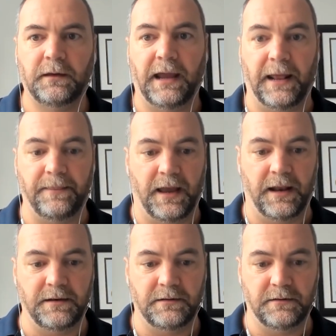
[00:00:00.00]
and
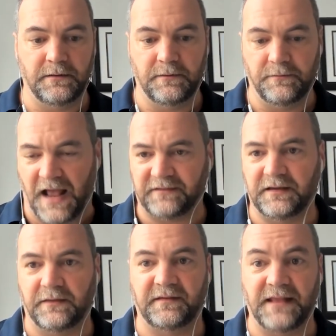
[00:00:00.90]
then that's
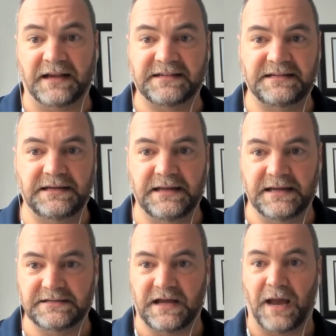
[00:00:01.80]
it. This next scene
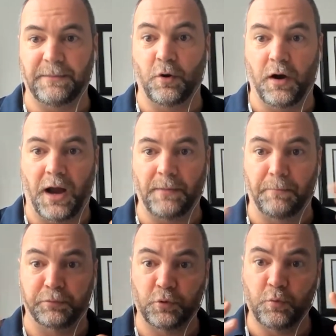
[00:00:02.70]
is I'm a
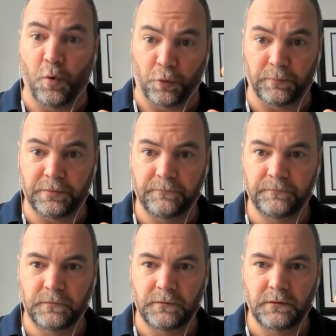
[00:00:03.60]
blue orb,
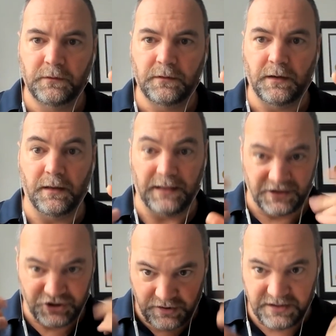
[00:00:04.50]

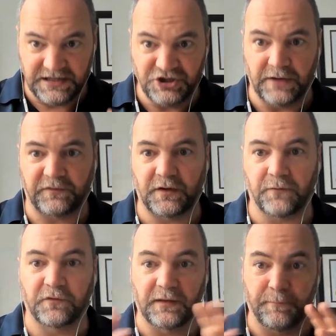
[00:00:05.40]
like the Jeff
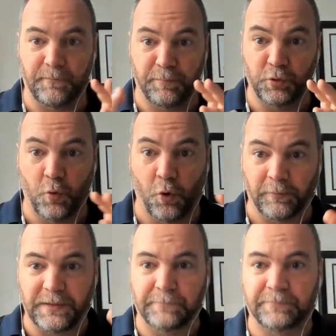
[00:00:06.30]
Selver is a blue
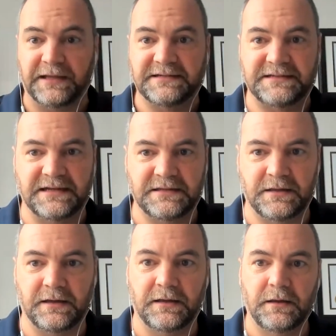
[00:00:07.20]
orb being placed into
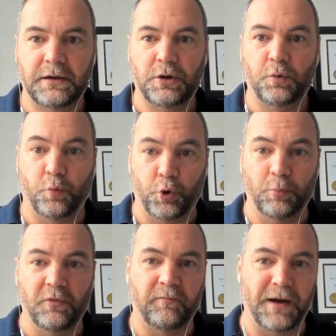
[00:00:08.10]
the
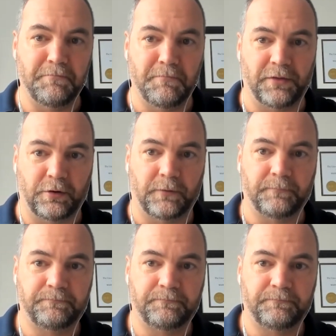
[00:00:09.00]
womb of my mother,